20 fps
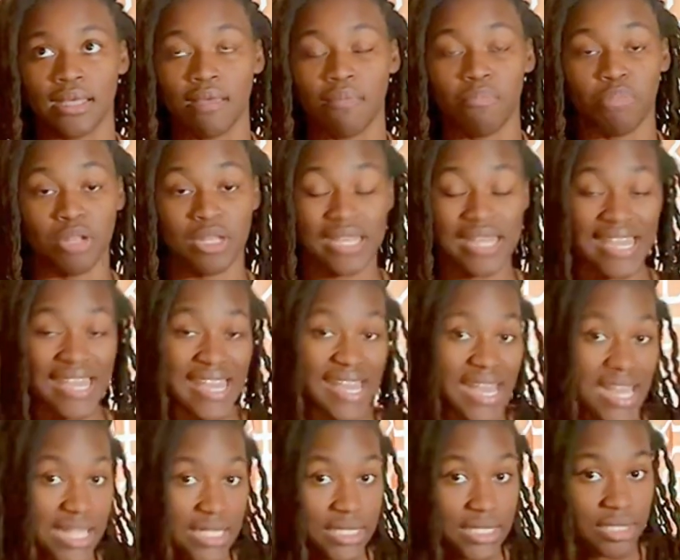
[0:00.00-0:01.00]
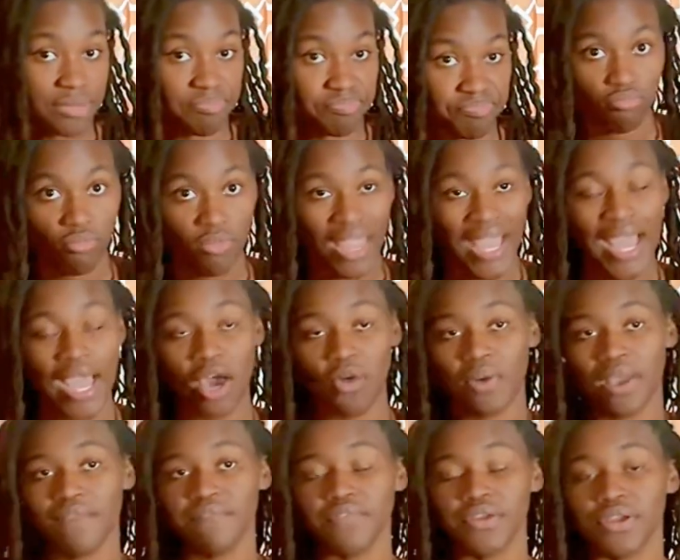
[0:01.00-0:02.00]
planned.
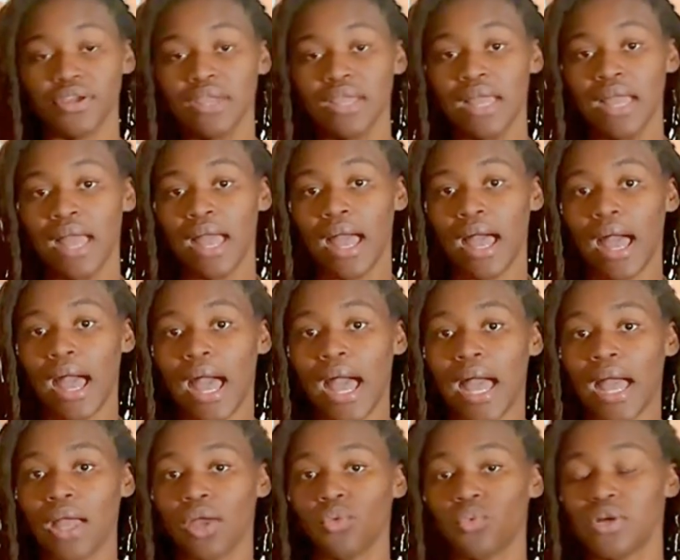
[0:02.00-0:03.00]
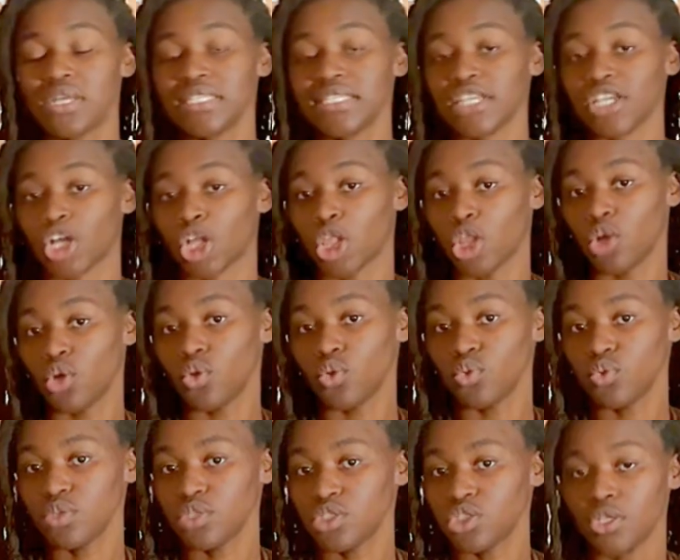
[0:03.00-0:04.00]
However, I wasn't
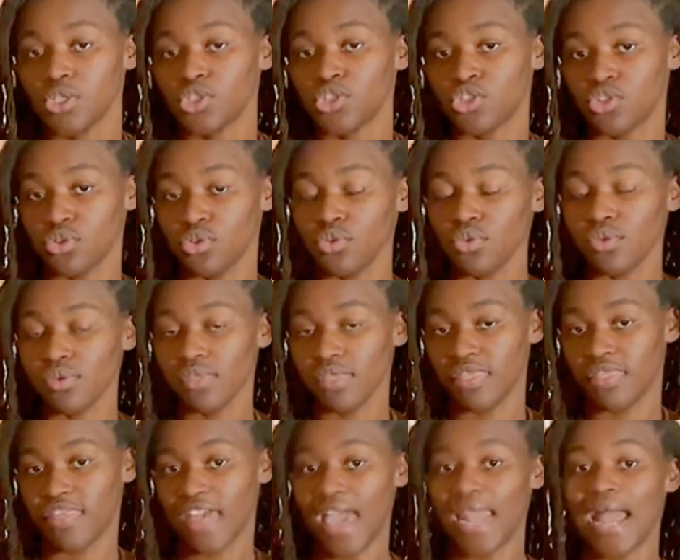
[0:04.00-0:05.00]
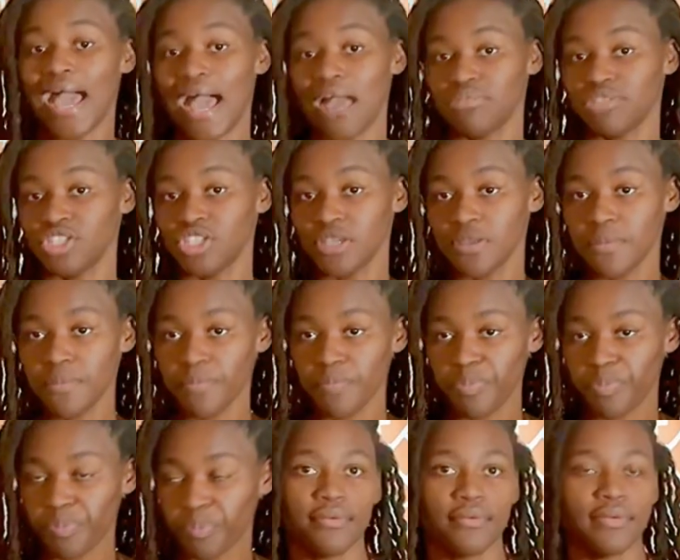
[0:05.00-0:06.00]
close to that option.
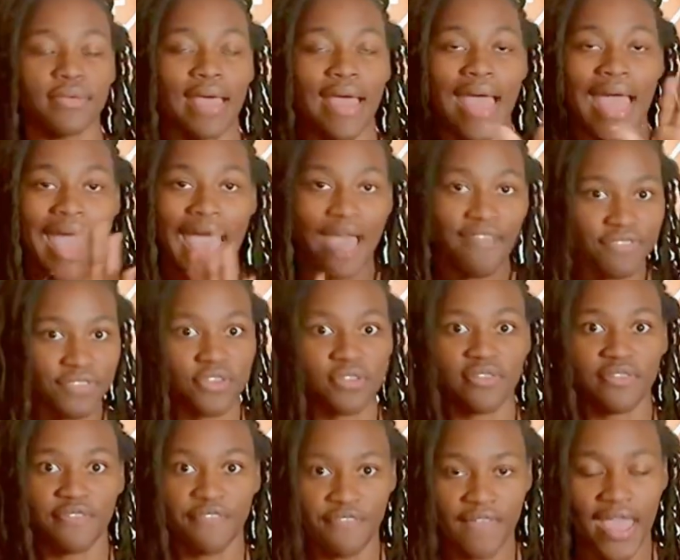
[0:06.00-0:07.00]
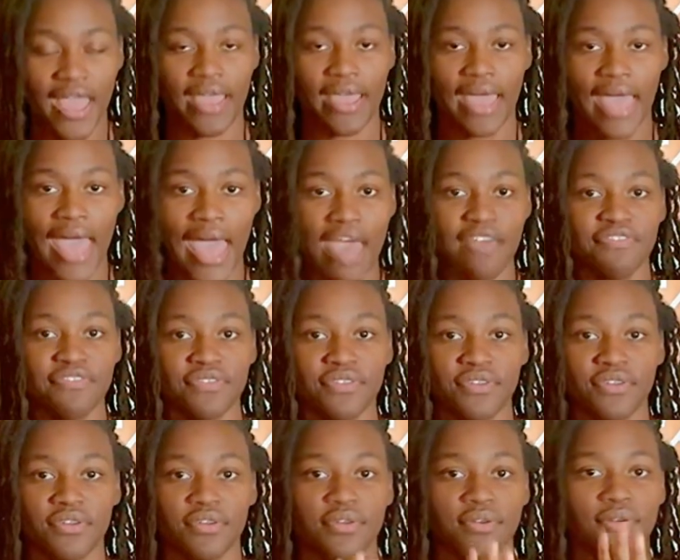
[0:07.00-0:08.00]
After the fact,
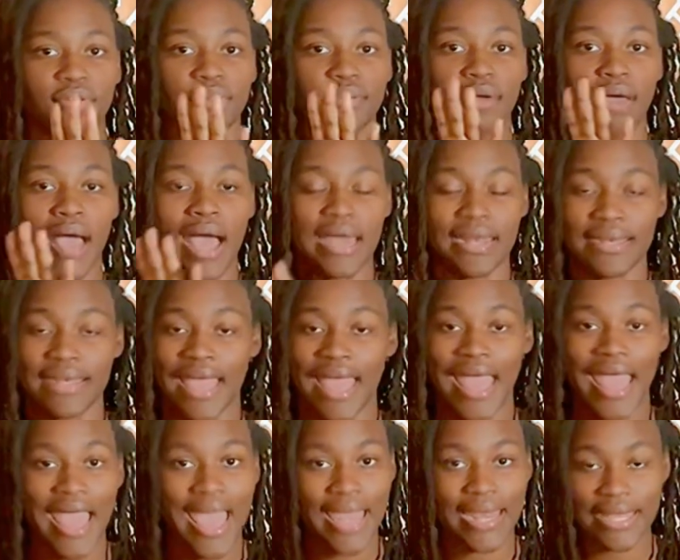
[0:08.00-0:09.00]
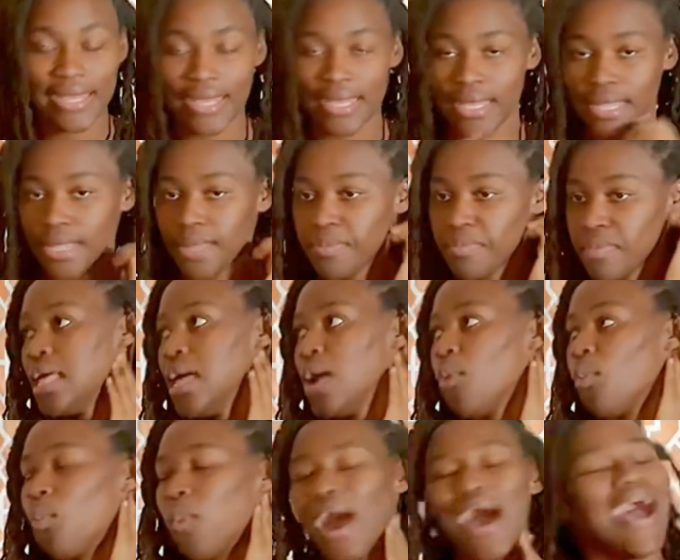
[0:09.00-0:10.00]
after I done had him,
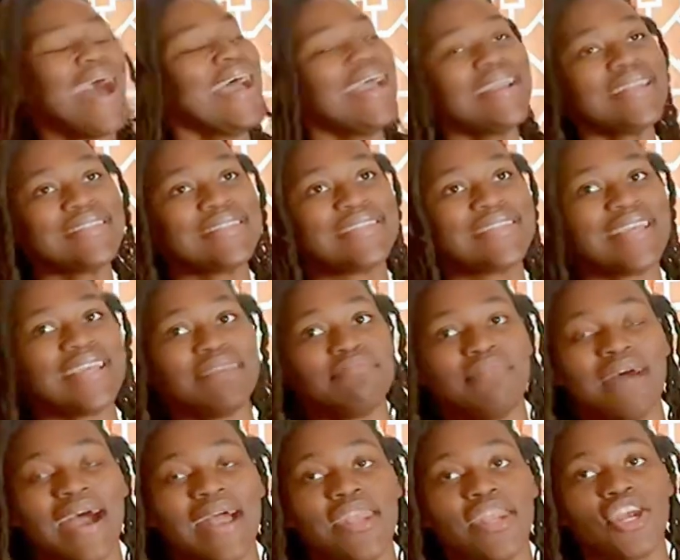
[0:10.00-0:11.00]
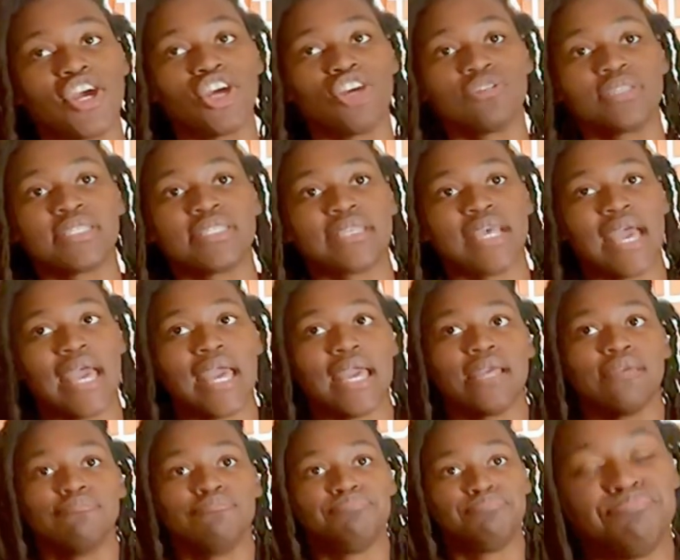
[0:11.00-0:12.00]
why did my nurse say